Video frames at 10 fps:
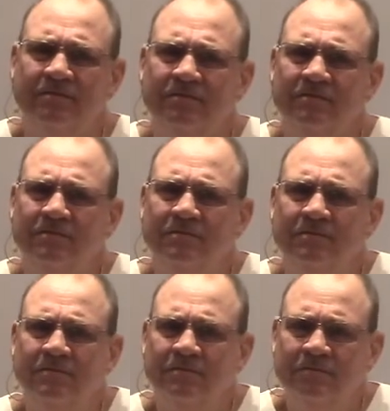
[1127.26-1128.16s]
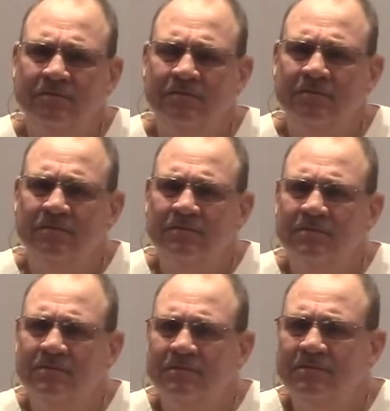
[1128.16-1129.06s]

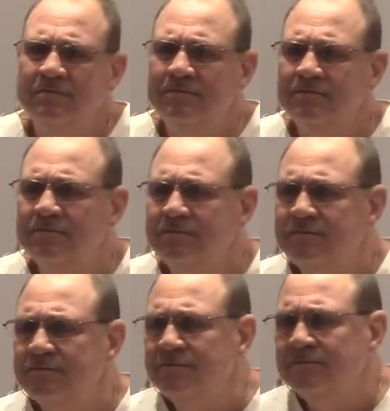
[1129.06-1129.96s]
Nothing is said.